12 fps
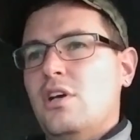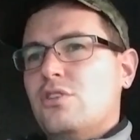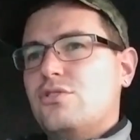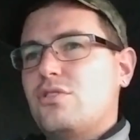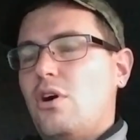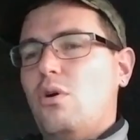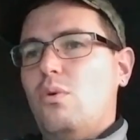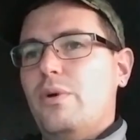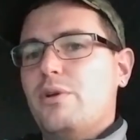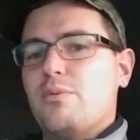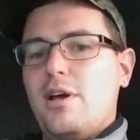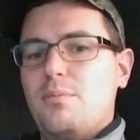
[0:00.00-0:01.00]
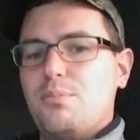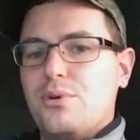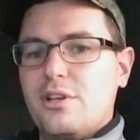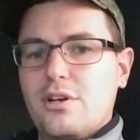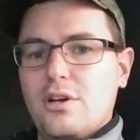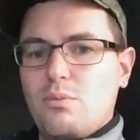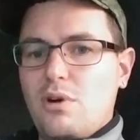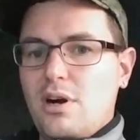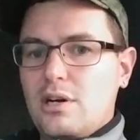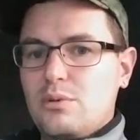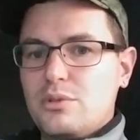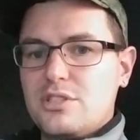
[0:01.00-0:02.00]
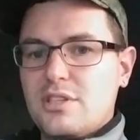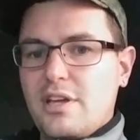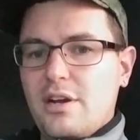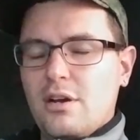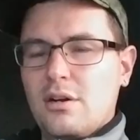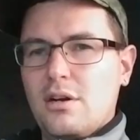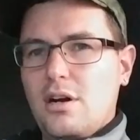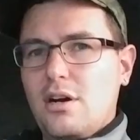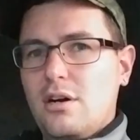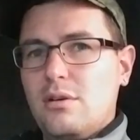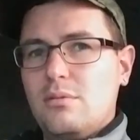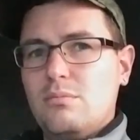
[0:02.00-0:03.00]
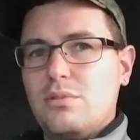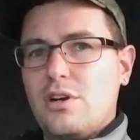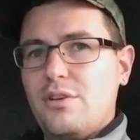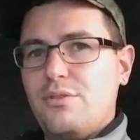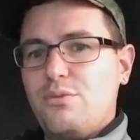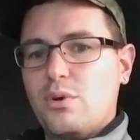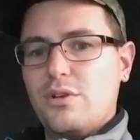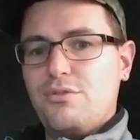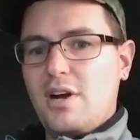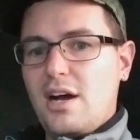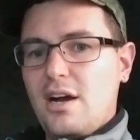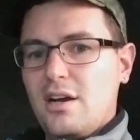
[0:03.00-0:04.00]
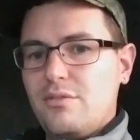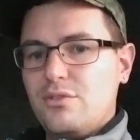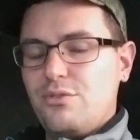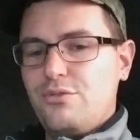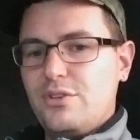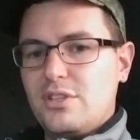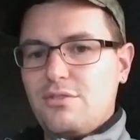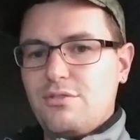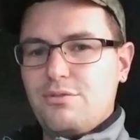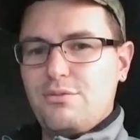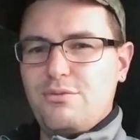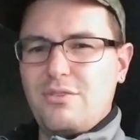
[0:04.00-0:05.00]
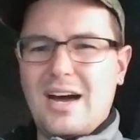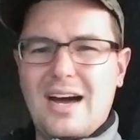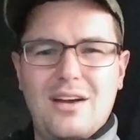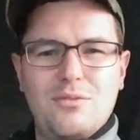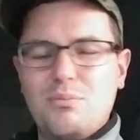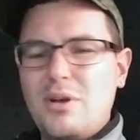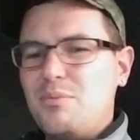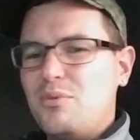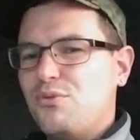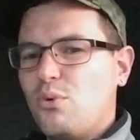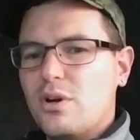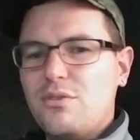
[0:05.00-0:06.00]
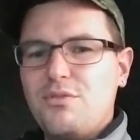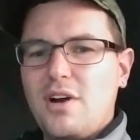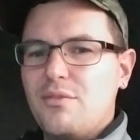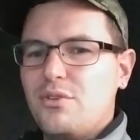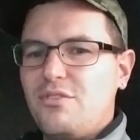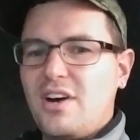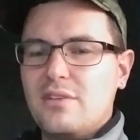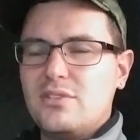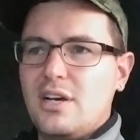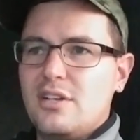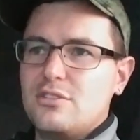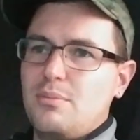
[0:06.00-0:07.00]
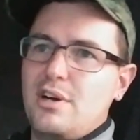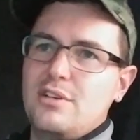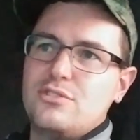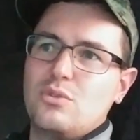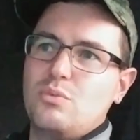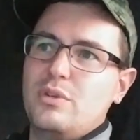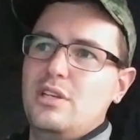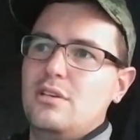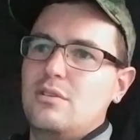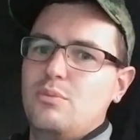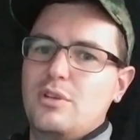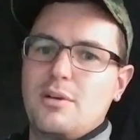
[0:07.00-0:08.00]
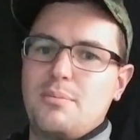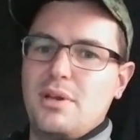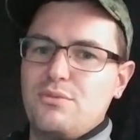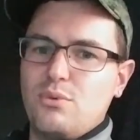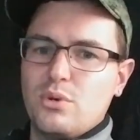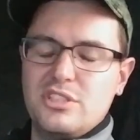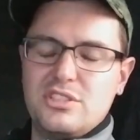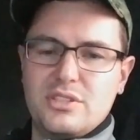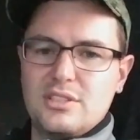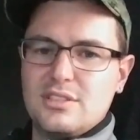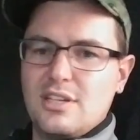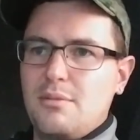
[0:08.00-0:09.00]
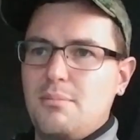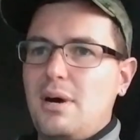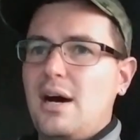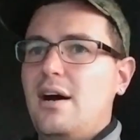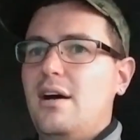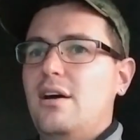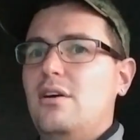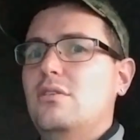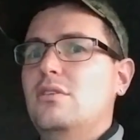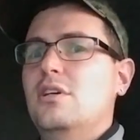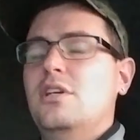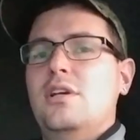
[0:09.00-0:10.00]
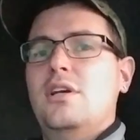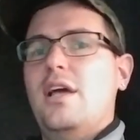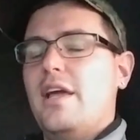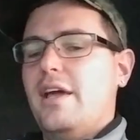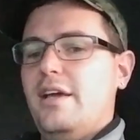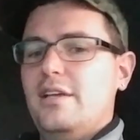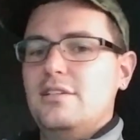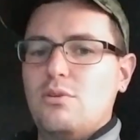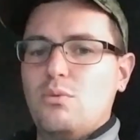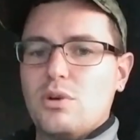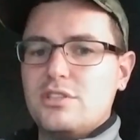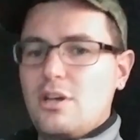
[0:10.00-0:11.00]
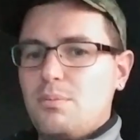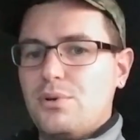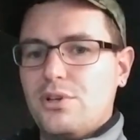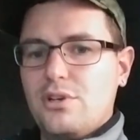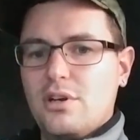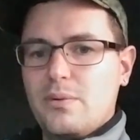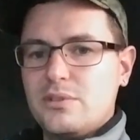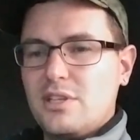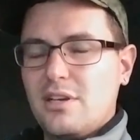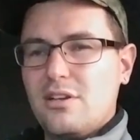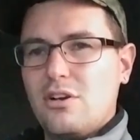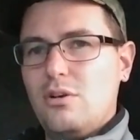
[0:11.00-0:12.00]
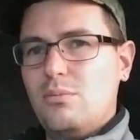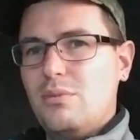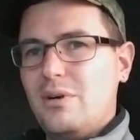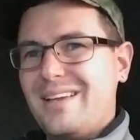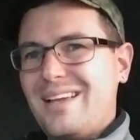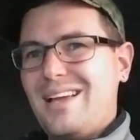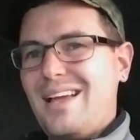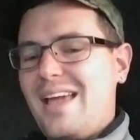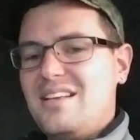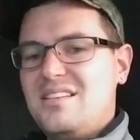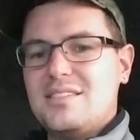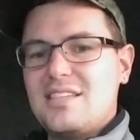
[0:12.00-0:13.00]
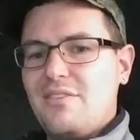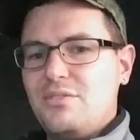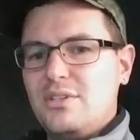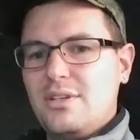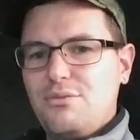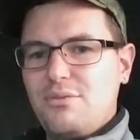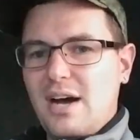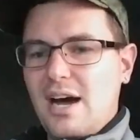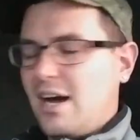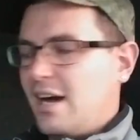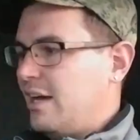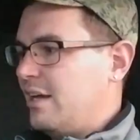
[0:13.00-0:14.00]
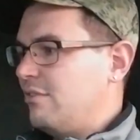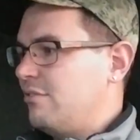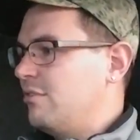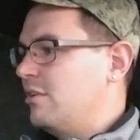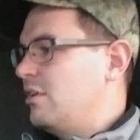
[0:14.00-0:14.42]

So we ran pretty good while I was there, probably 45 to 55, maybe 45 to 5,000 miles a week. We got paid 46 cents a mile, and it worked out pretty good. I was taking home like $875